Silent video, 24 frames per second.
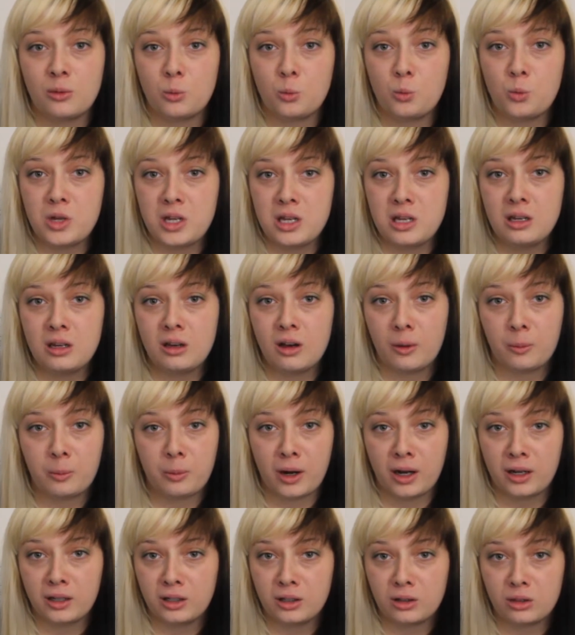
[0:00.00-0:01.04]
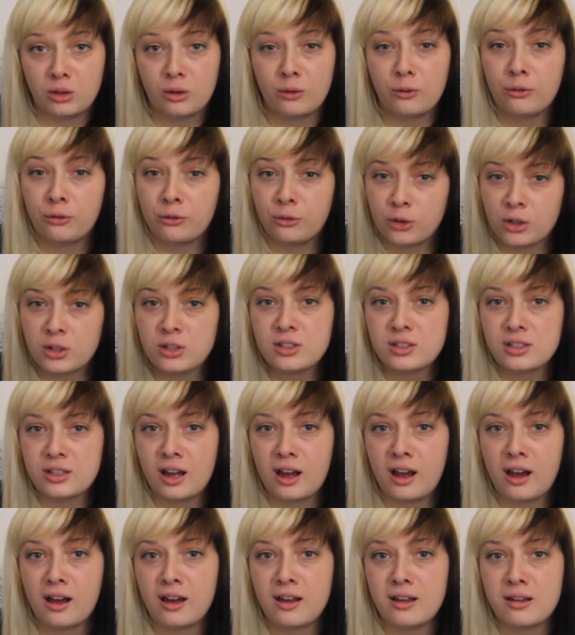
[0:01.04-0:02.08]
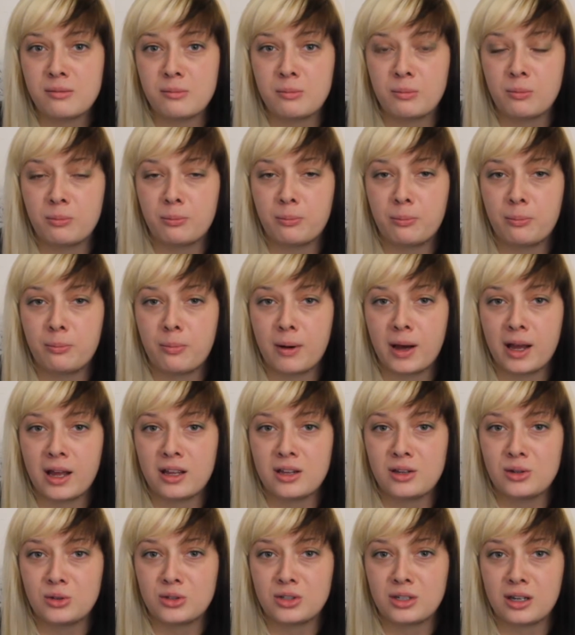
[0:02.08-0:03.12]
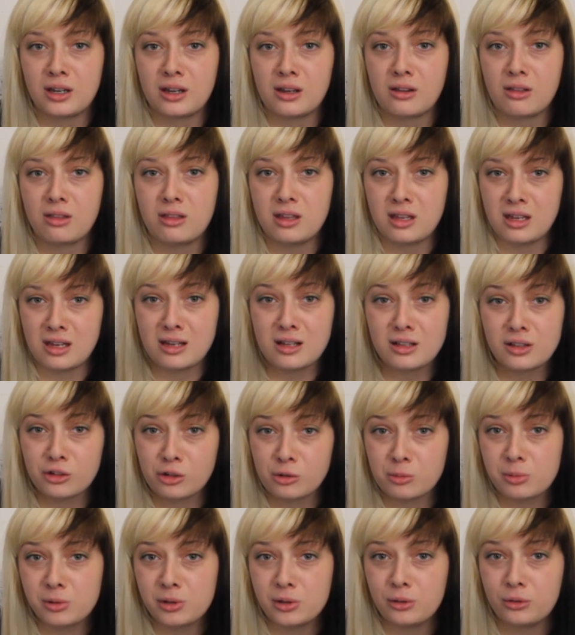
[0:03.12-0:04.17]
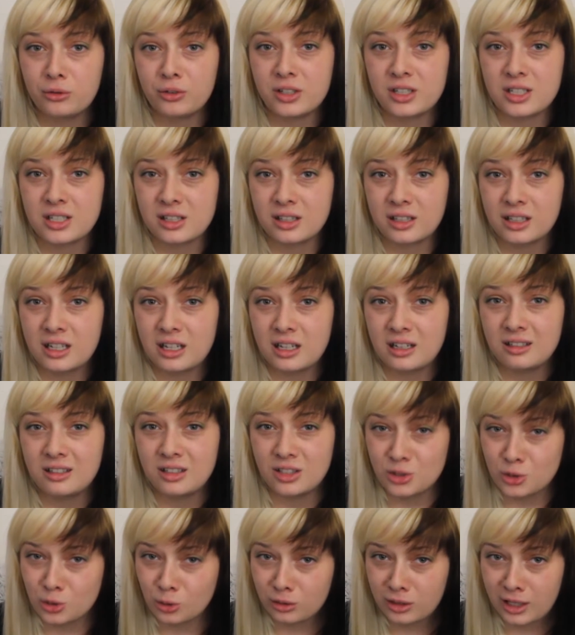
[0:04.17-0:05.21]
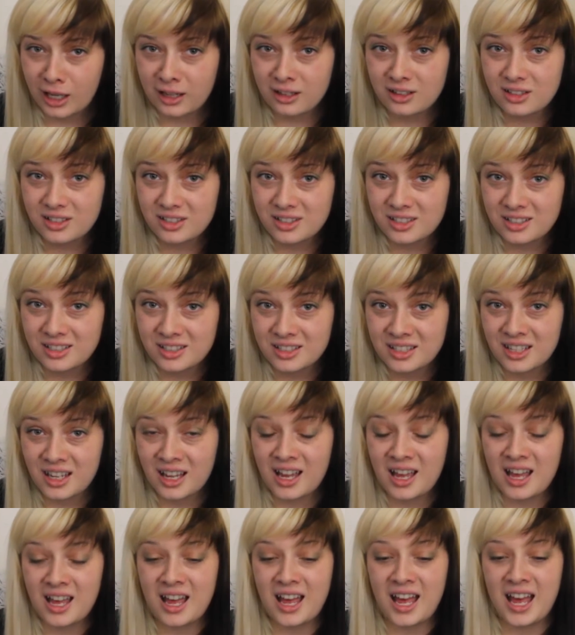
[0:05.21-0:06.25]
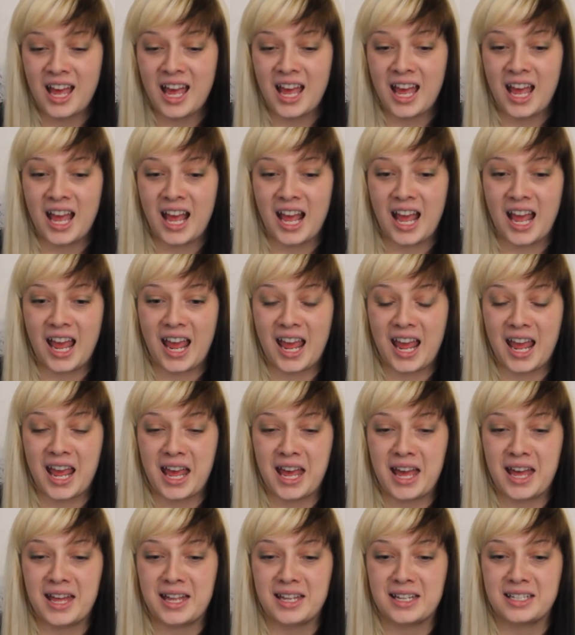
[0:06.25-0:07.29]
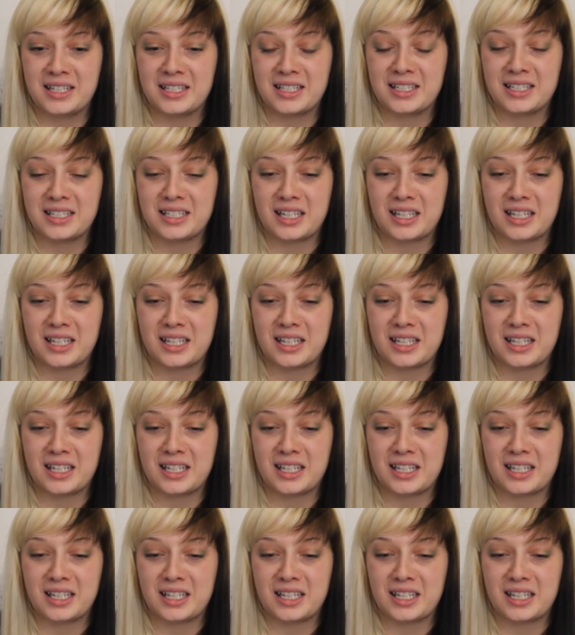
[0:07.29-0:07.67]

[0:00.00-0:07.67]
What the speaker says: we got pregnant the first time by using the Clearblue Fertility Digital Tests, and